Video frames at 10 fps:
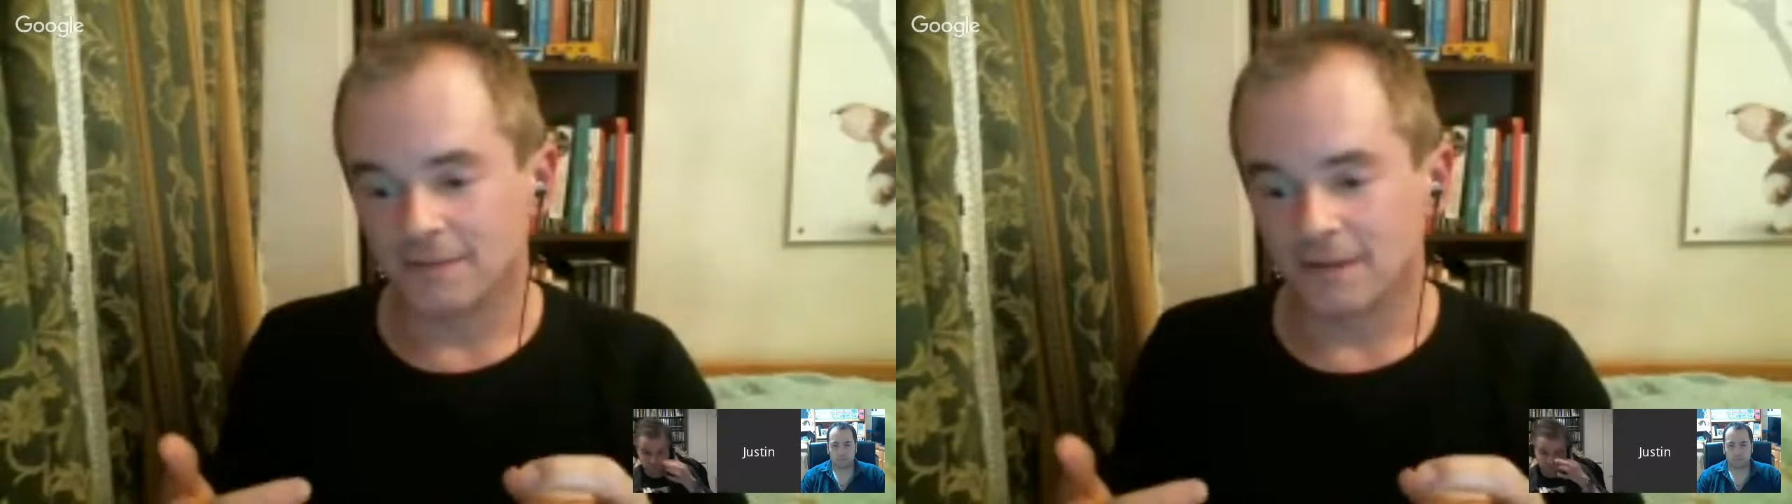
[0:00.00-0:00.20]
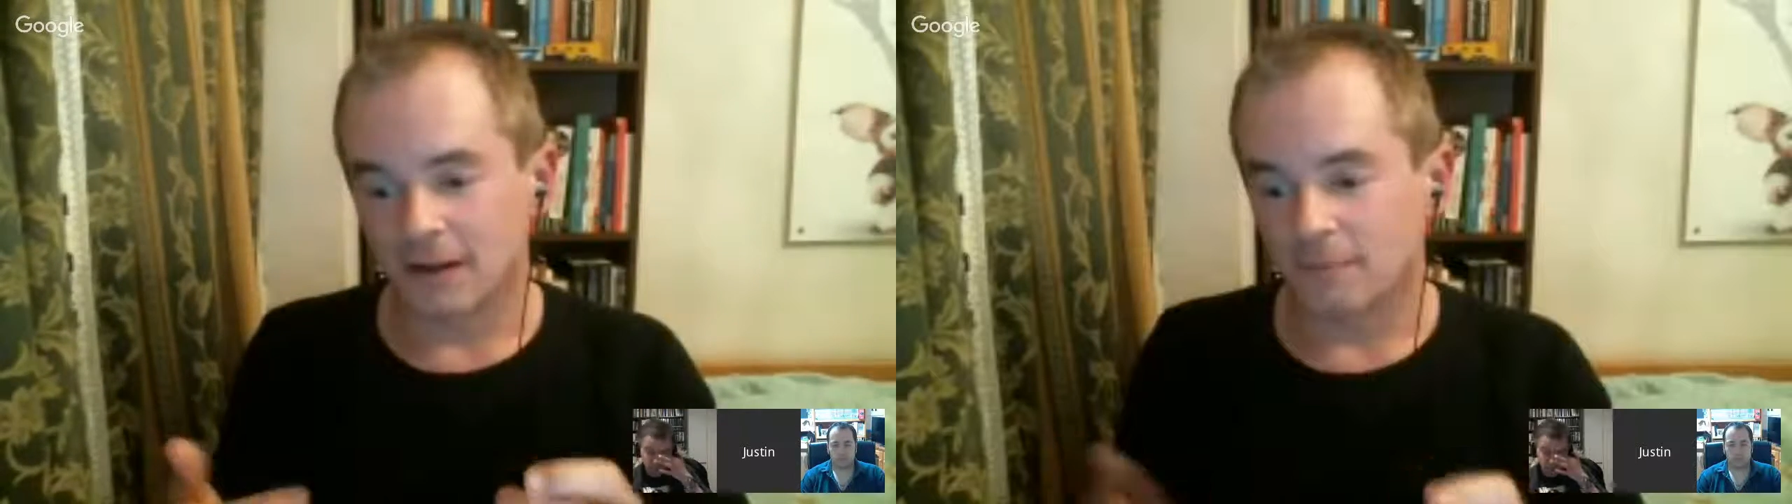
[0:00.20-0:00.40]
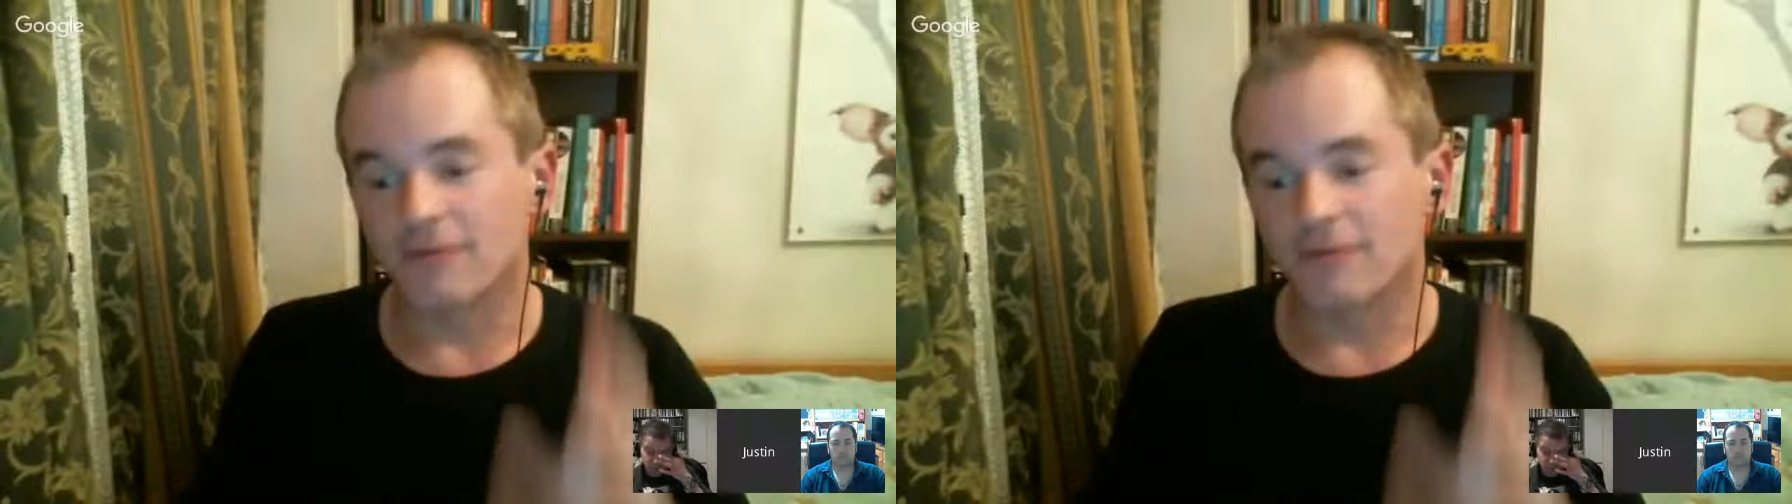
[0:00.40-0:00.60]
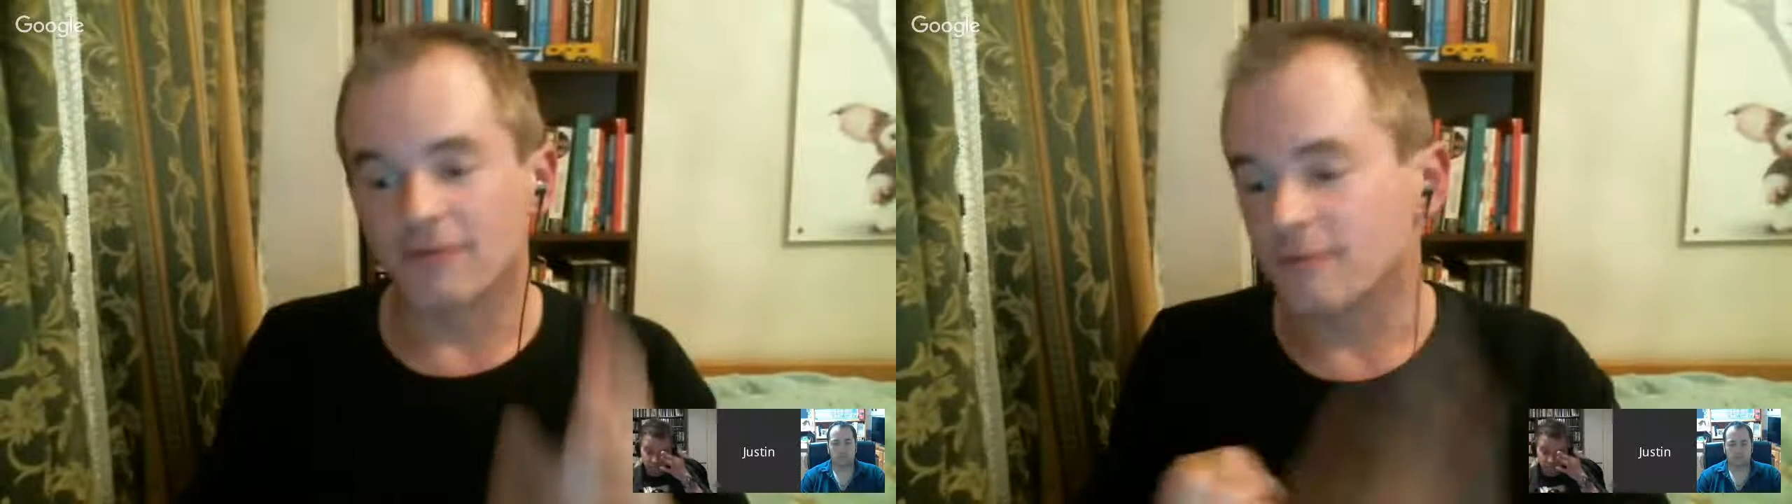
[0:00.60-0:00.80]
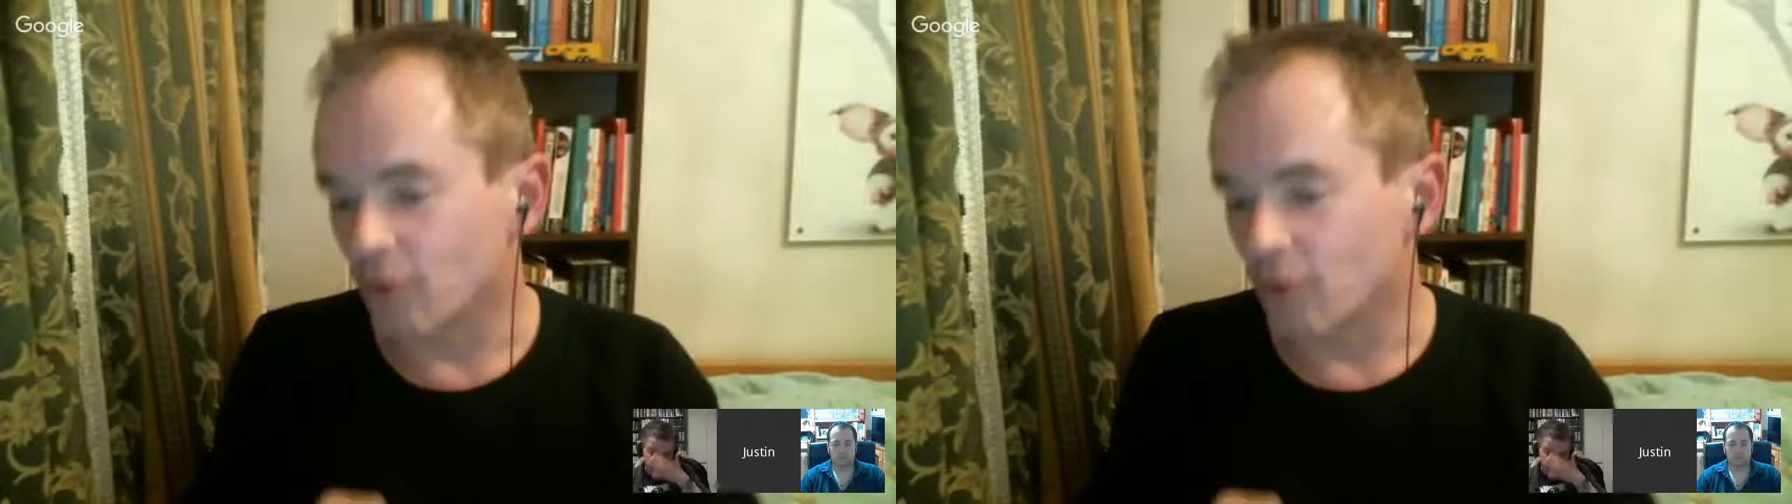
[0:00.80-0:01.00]

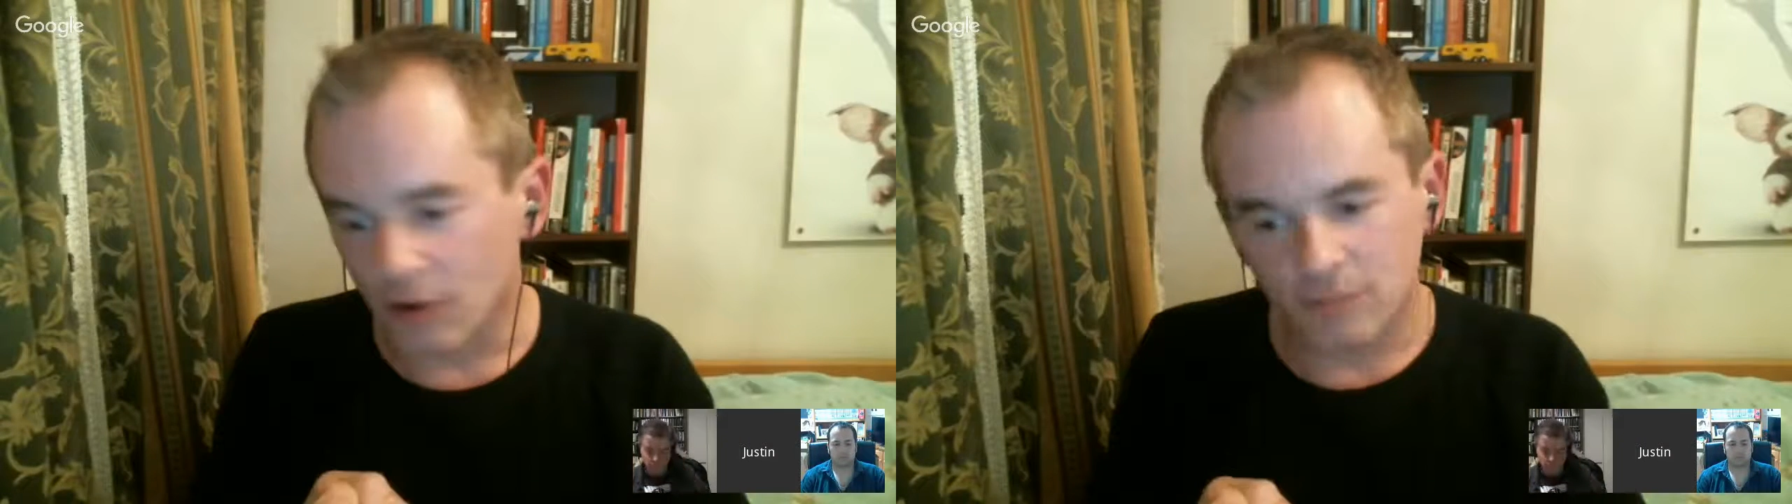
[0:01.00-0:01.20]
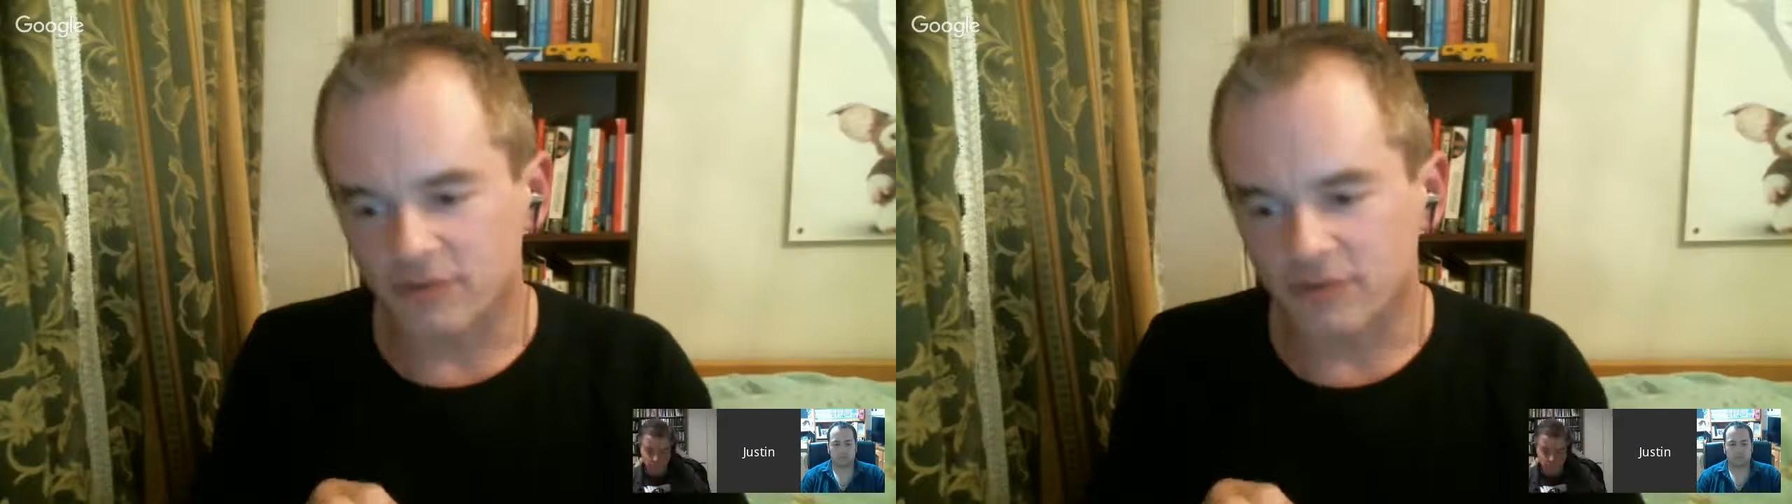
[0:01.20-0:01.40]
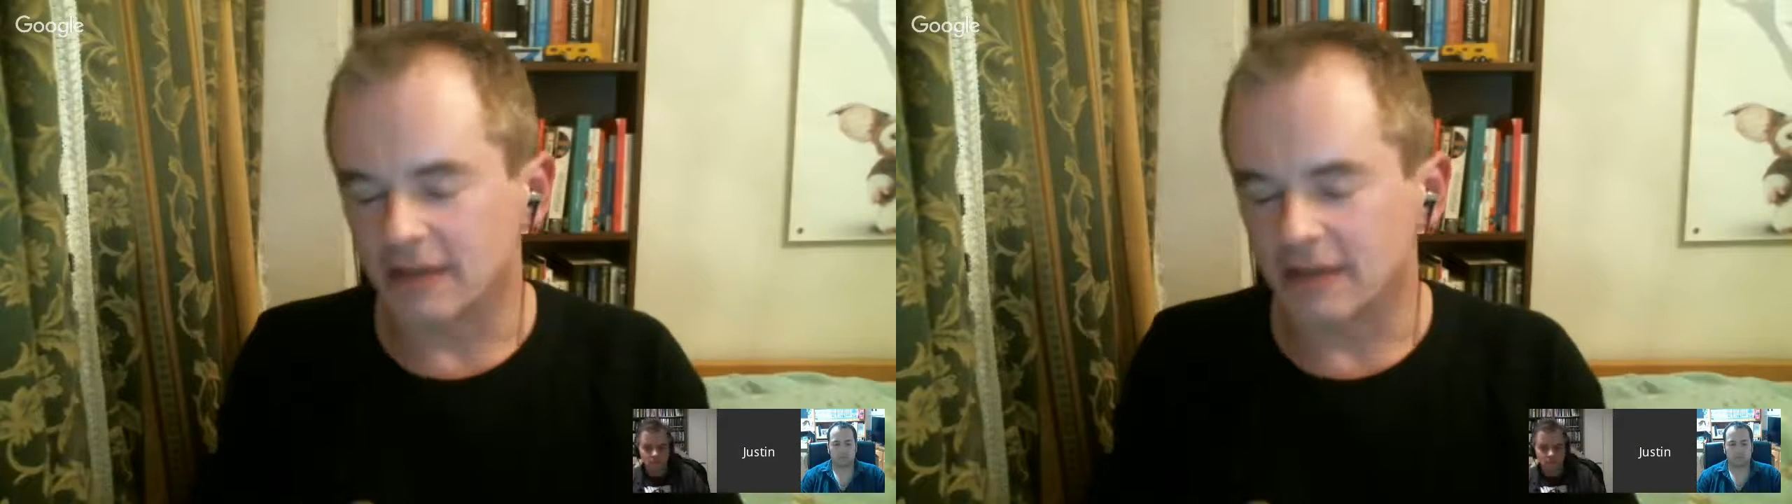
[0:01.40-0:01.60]
providing forums in